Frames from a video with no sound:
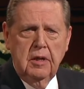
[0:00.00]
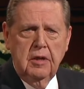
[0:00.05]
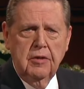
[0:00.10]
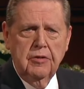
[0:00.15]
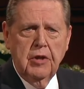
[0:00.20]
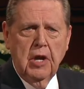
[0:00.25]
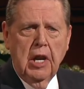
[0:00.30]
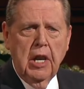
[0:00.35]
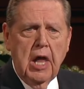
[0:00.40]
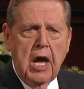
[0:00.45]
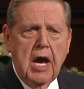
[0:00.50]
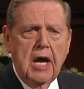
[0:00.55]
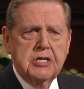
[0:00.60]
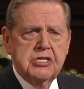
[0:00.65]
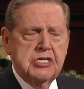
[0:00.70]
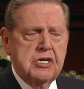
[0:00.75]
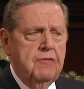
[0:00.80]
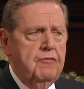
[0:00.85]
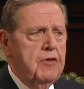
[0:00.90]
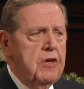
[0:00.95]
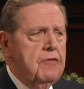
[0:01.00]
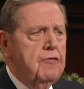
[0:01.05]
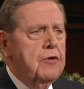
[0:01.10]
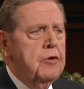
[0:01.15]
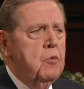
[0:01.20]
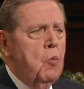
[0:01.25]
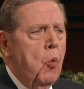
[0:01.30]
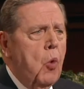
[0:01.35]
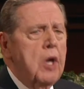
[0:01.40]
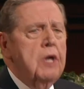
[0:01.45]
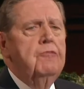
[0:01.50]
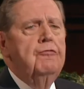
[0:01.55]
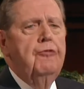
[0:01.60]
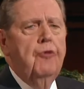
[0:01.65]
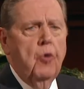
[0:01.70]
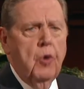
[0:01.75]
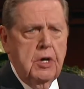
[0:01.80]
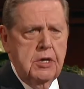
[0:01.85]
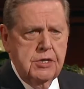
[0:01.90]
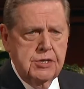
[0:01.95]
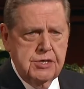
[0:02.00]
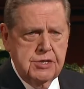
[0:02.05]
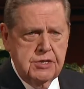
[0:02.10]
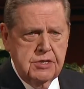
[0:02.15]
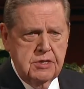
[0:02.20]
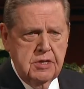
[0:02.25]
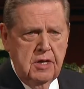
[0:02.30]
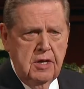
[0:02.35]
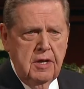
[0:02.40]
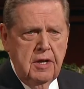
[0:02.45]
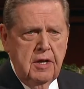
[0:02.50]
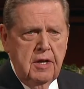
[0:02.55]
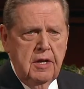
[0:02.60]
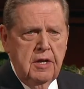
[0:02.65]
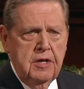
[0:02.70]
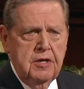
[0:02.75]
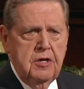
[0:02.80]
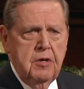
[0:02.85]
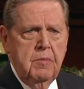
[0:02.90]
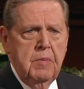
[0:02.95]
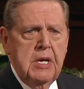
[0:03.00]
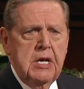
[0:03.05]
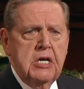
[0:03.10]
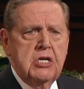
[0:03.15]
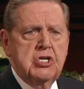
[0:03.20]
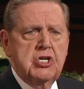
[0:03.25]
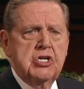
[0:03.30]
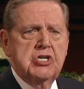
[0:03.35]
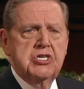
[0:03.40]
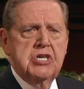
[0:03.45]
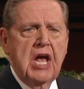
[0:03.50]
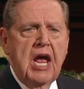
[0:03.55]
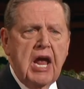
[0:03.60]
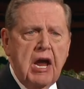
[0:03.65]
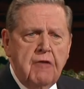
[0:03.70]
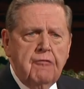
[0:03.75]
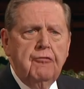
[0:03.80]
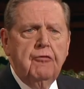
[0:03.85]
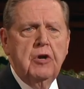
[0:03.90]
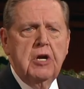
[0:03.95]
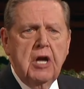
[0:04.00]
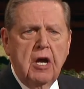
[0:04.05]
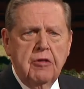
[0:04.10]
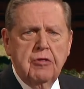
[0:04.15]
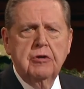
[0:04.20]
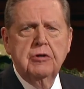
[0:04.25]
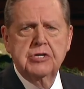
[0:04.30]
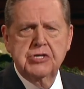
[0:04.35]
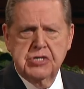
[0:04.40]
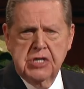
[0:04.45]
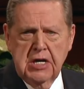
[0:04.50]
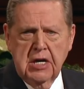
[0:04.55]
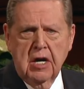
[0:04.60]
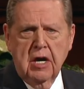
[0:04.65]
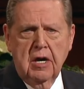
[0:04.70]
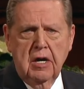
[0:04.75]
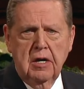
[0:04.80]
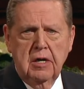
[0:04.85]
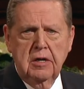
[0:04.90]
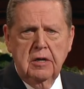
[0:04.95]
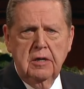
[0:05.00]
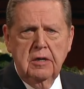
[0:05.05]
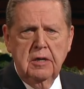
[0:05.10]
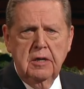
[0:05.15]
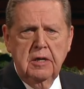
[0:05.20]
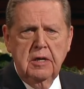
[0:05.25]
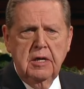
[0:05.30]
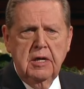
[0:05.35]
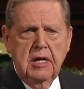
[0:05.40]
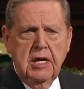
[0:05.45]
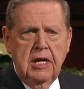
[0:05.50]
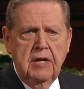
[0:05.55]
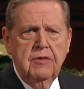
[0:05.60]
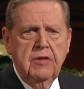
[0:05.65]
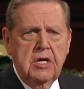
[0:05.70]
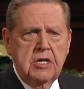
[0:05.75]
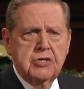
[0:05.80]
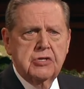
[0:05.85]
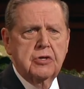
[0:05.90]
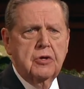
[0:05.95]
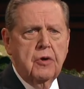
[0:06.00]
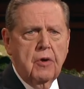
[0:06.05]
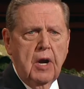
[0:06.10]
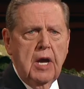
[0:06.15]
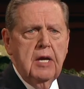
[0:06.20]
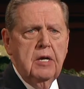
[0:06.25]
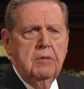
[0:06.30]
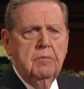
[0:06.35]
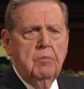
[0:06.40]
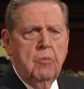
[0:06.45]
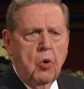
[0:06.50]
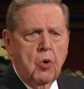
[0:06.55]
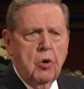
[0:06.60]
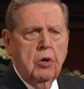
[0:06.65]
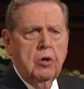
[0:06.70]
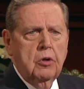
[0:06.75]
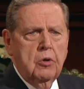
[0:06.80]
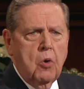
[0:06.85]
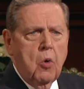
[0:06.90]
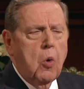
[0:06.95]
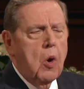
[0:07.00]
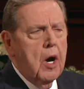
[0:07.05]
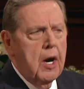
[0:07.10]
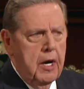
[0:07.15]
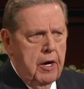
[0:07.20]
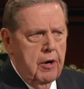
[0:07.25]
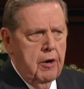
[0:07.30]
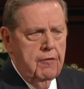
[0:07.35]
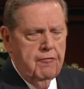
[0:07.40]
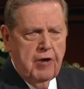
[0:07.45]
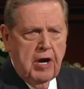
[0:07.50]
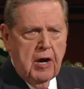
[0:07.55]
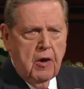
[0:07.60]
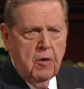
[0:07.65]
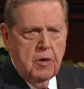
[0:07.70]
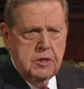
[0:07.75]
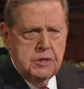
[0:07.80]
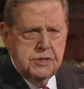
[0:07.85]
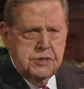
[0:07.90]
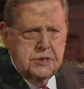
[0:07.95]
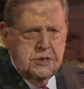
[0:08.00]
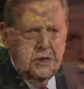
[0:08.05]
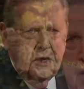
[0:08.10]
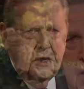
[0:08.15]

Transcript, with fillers: The loss of even one voice diminishes every other singer in this great mortal choir of ours.